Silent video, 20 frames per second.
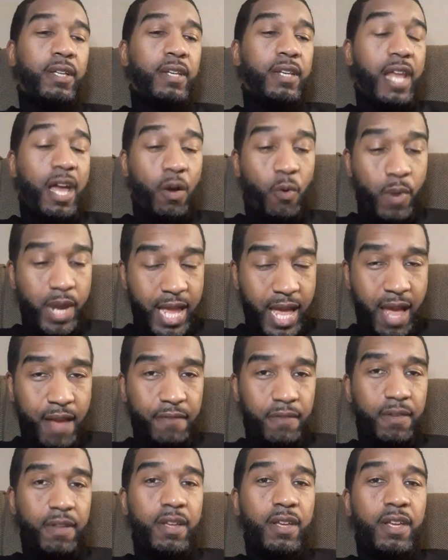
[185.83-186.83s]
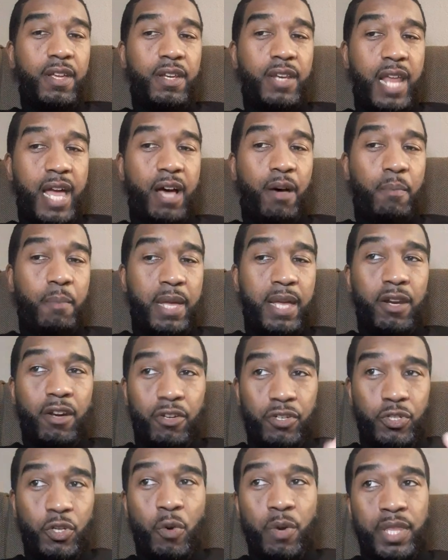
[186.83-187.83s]
Now men are
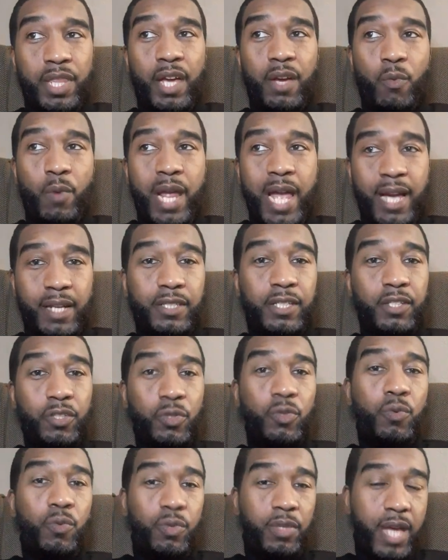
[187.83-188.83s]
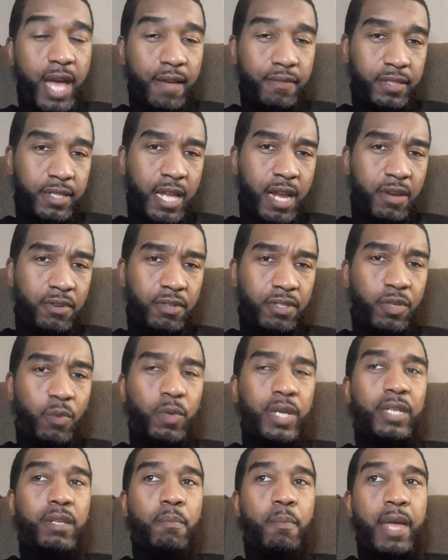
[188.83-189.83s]
showing that we actually do have standards, and
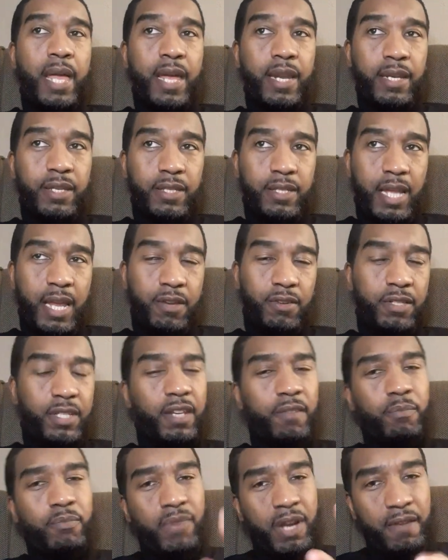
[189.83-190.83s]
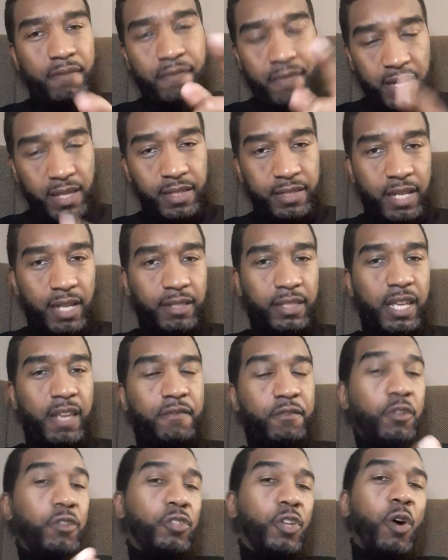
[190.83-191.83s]
we demand standards. And fellas out there,
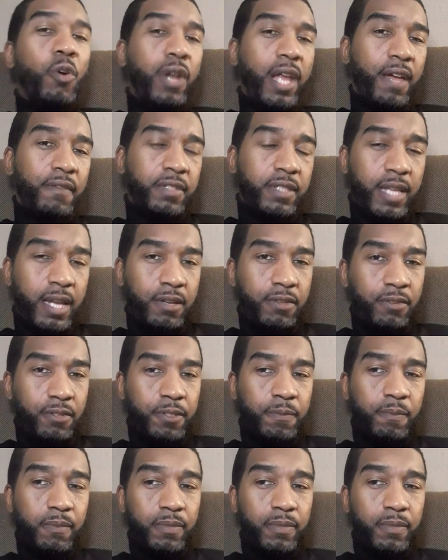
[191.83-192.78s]
if you don't have standards,